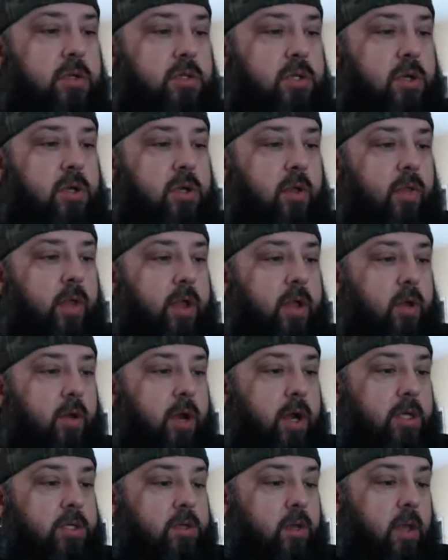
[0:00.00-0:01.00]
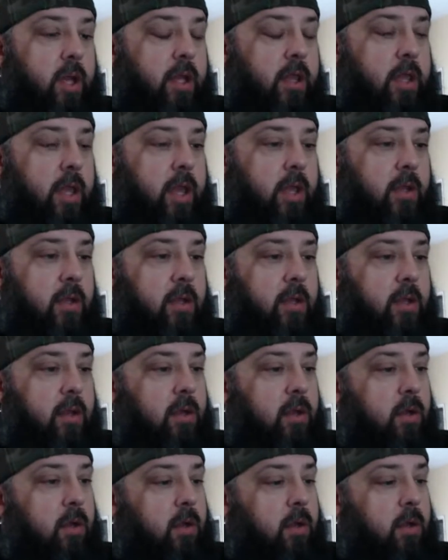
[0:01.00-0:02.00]
so I think you guys will like that.
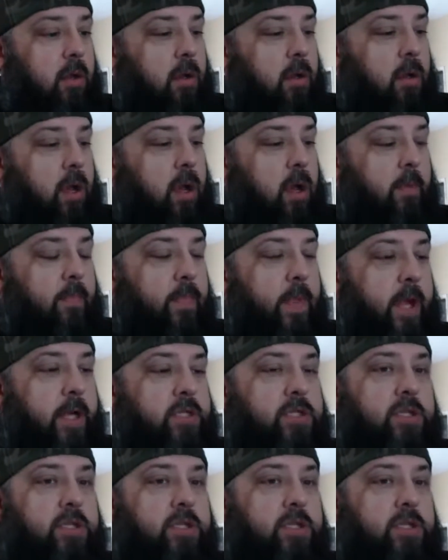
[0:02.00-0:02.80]
Next is a